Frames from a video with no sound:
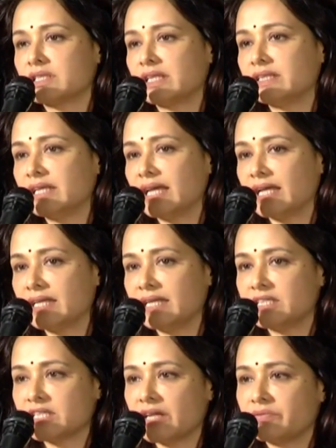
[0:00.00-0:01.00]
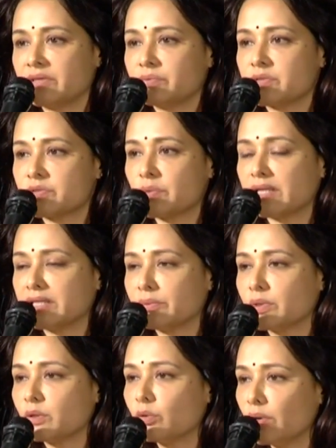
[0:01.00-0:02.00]
that they had HIV was when they
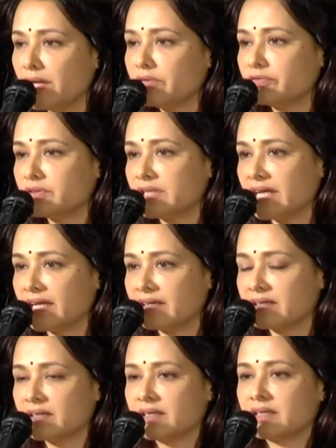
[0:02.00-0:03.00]
were going for their